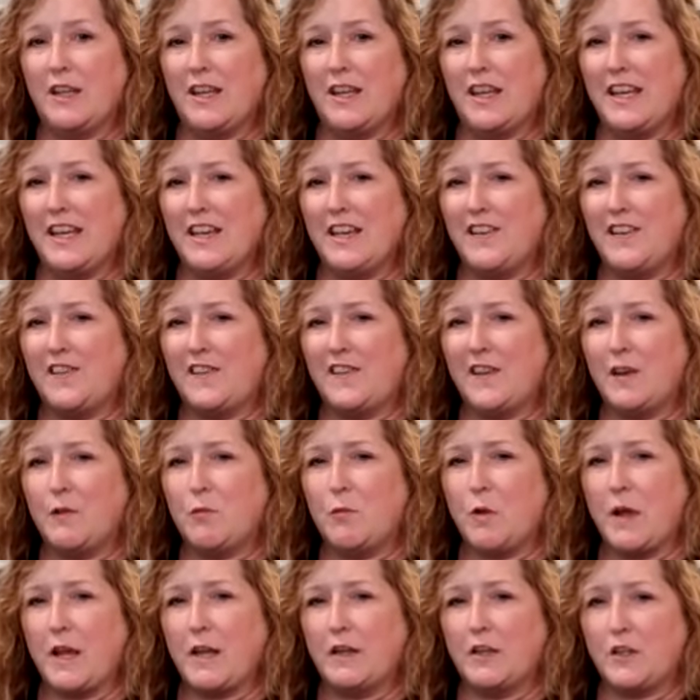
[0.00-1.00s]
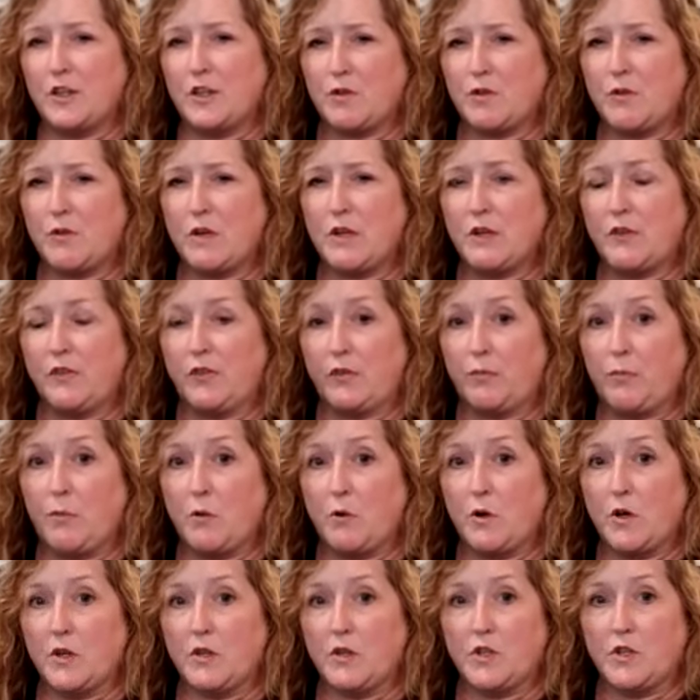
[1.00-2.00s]
easy way to
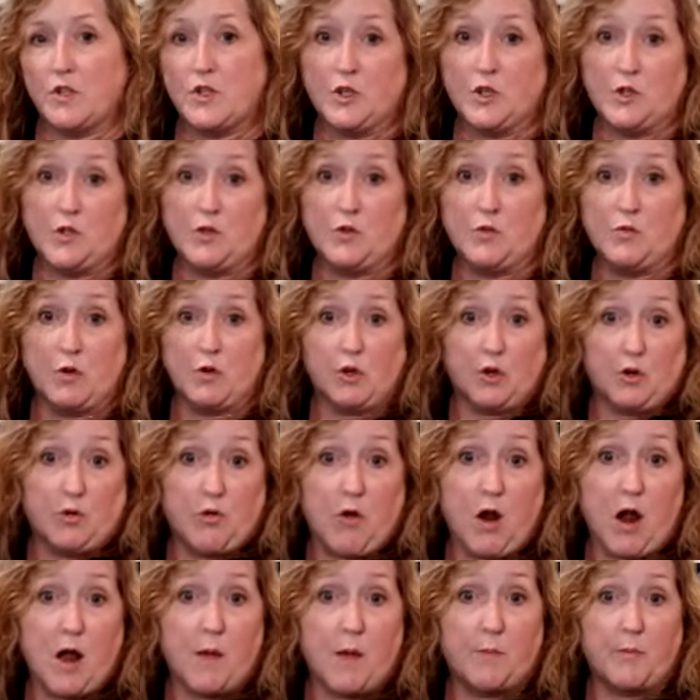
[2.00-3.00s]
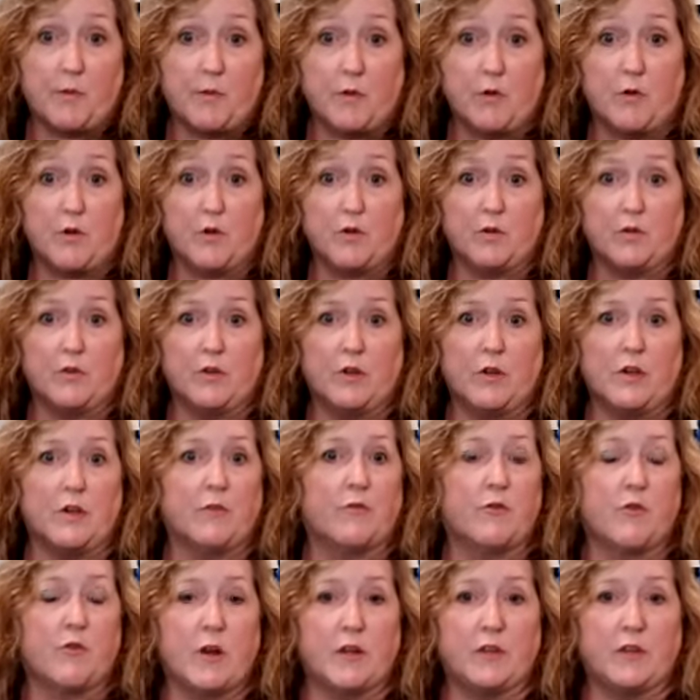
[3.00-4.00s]
transport to a crop or your
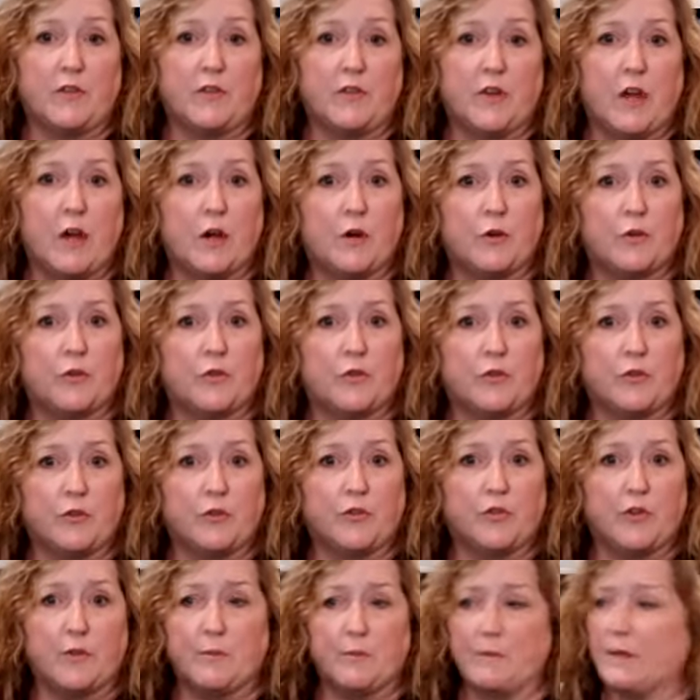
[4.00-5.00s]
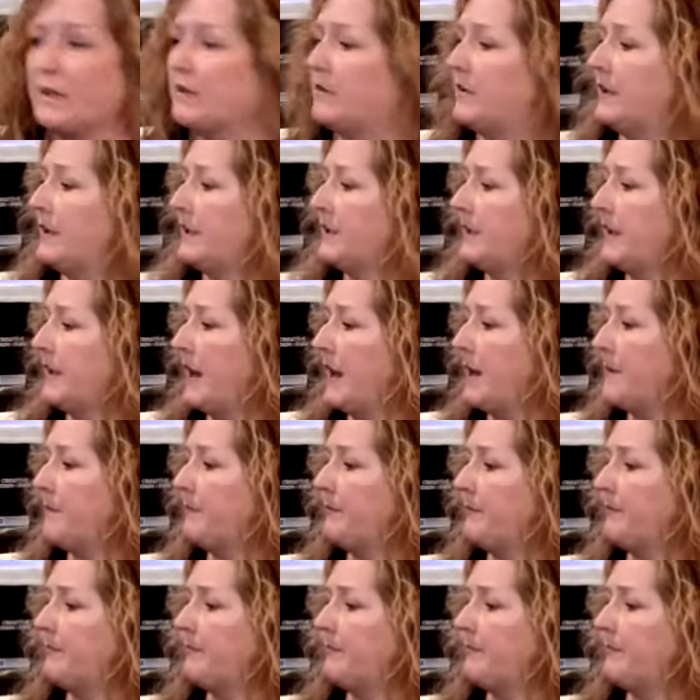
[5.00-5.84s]
friend's house or something like that.